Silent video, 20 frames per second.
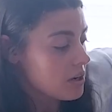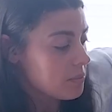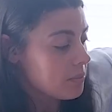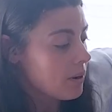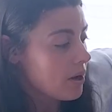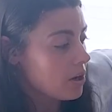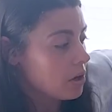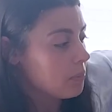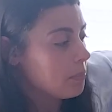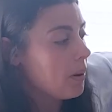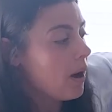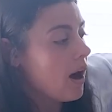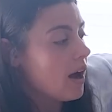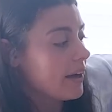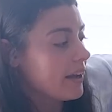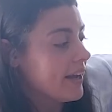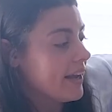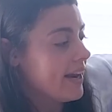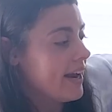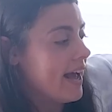bottle
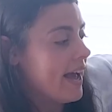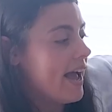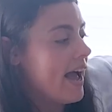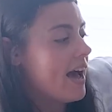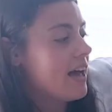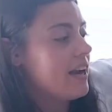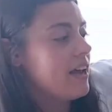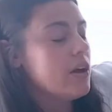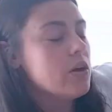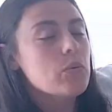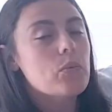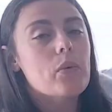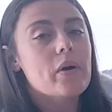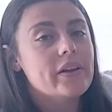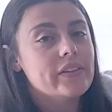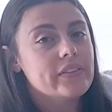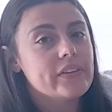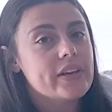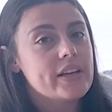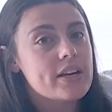pocket, I had a 1
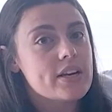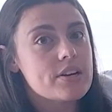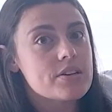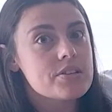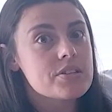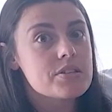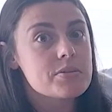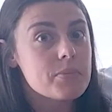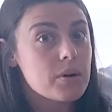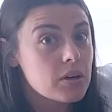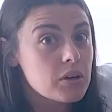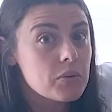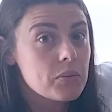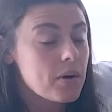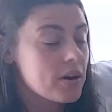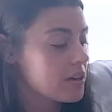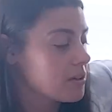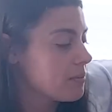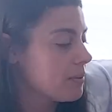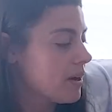liter smart
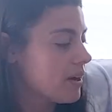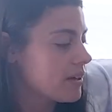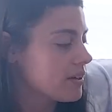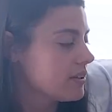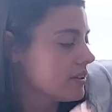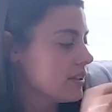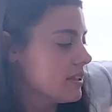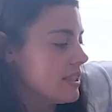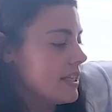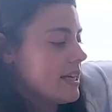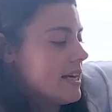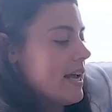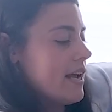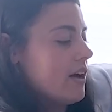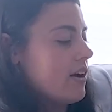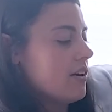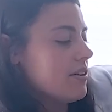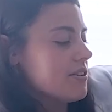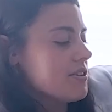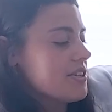water bottle, and I
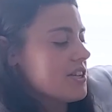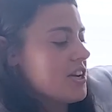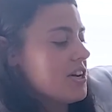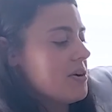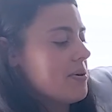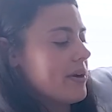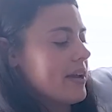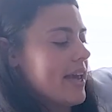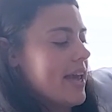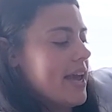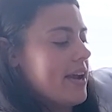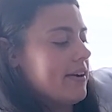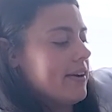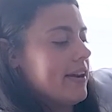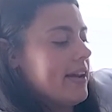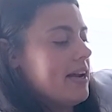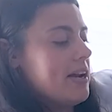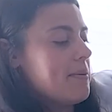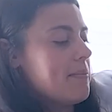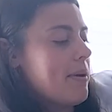also
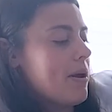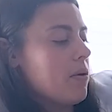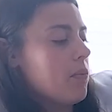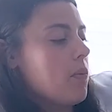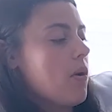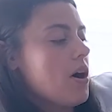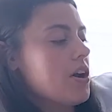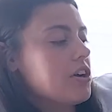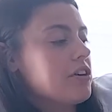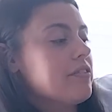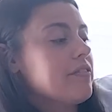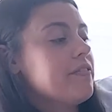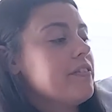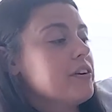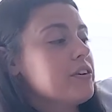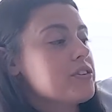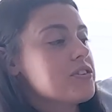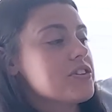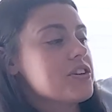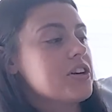carried my water
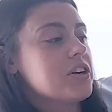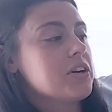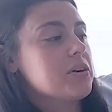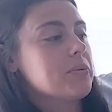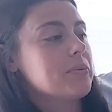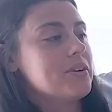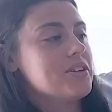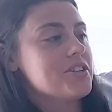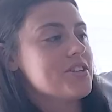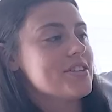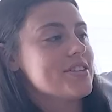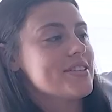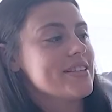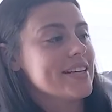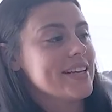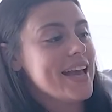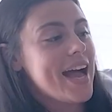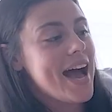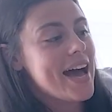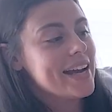filter, which is the
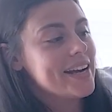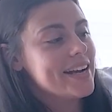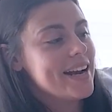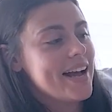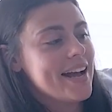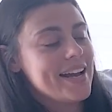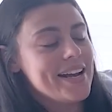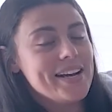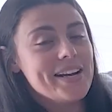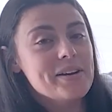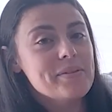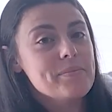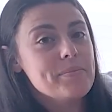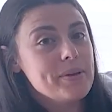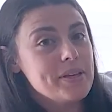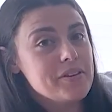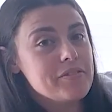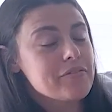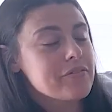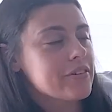Katadyn Be
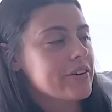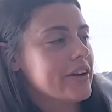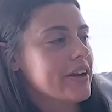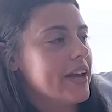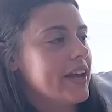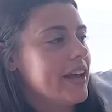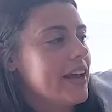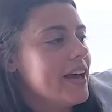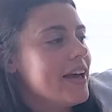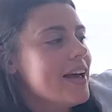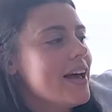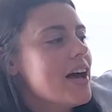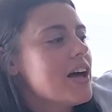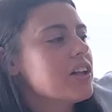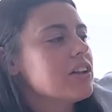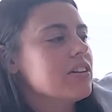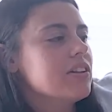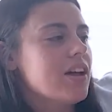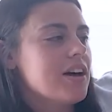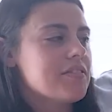Free.
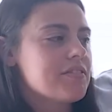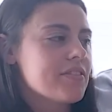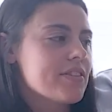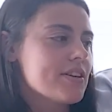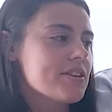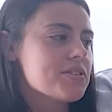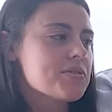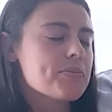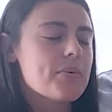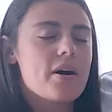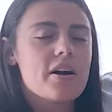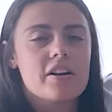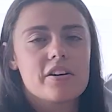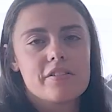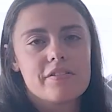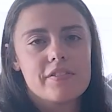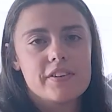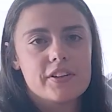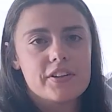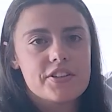Loved this water
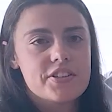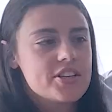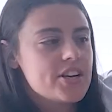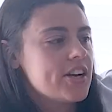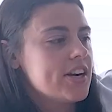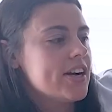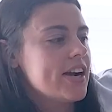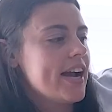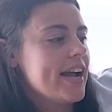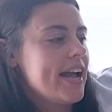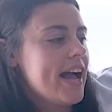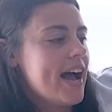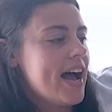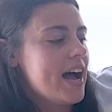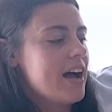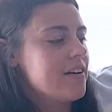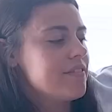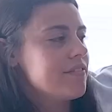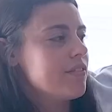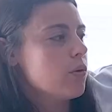filter. I
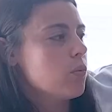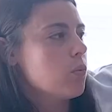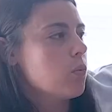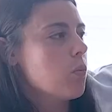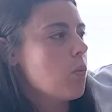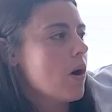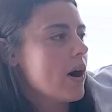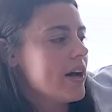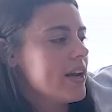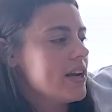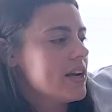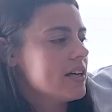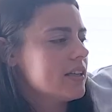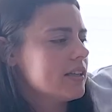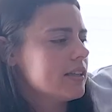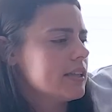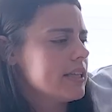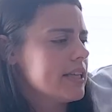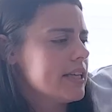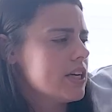have the 1
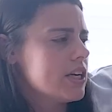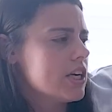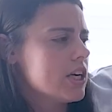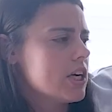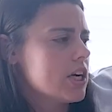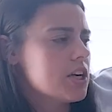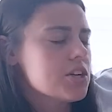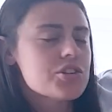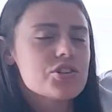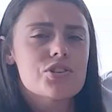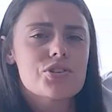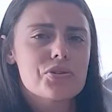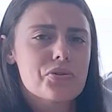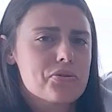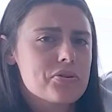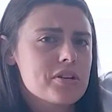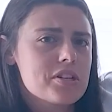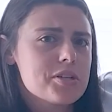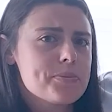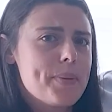liter
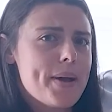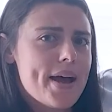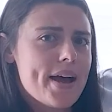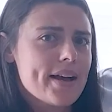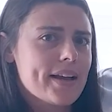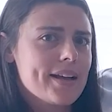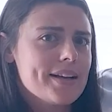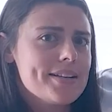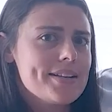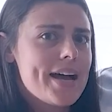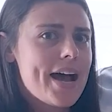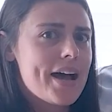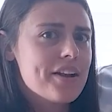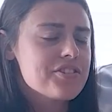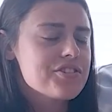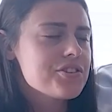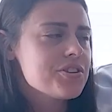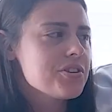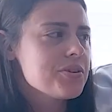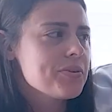storage bag
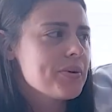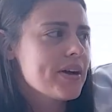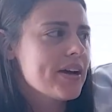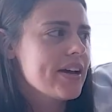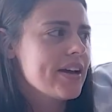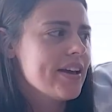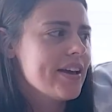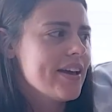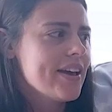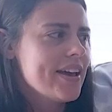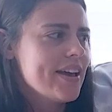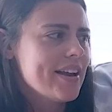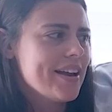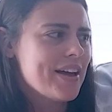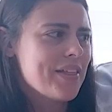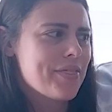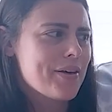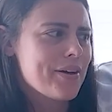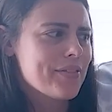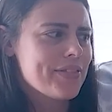attached to it, and I
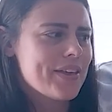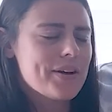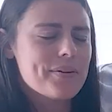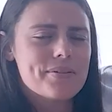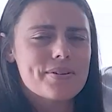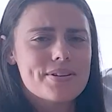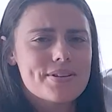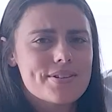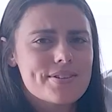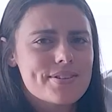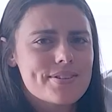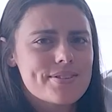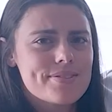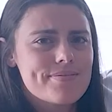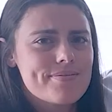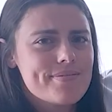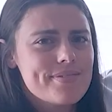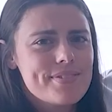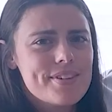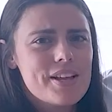thought that was
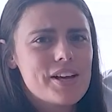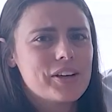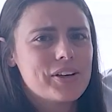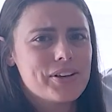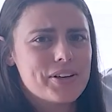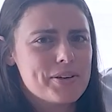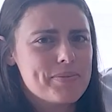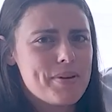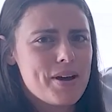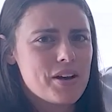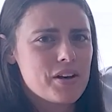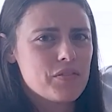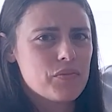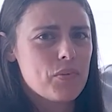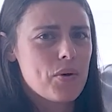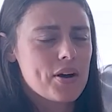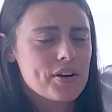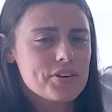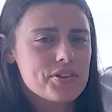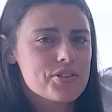a good amount of
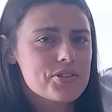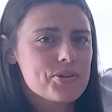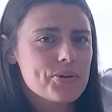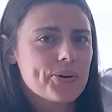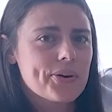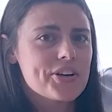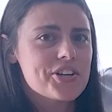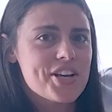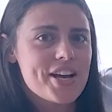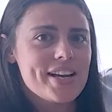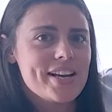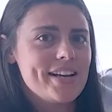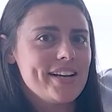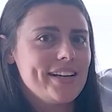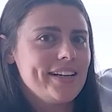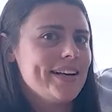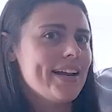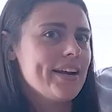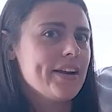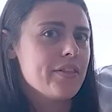water storage. I didn't
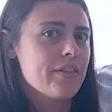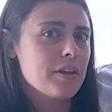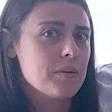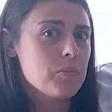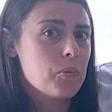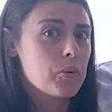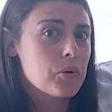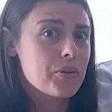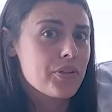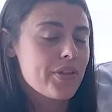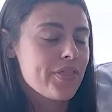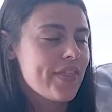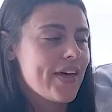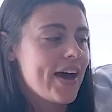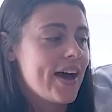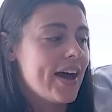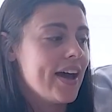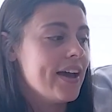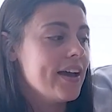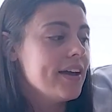need anything more than
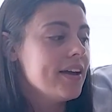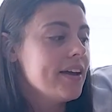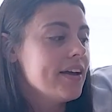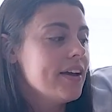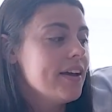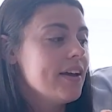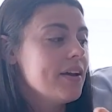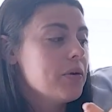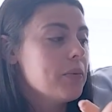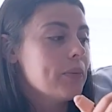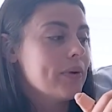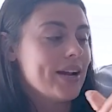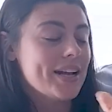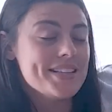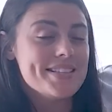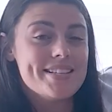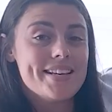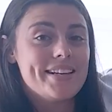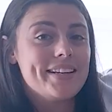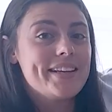that. When I
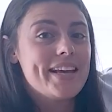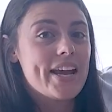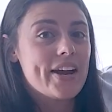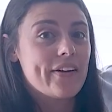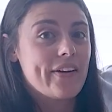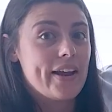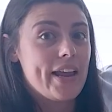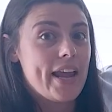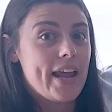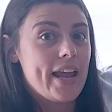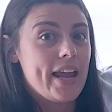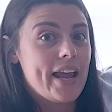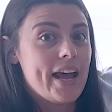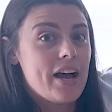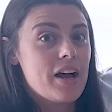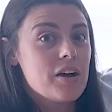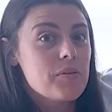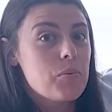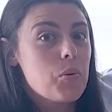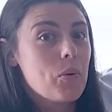did carry a
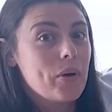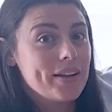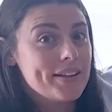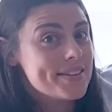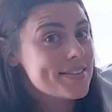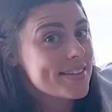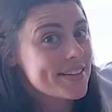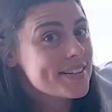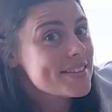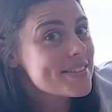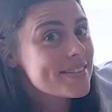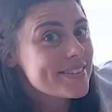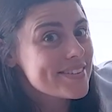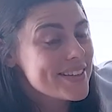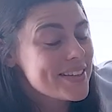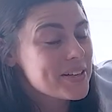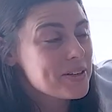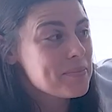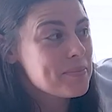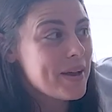0.6
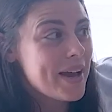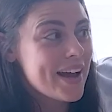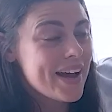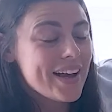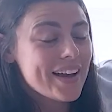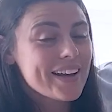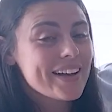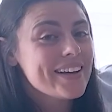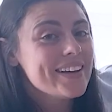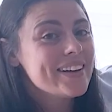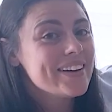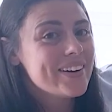liter bag,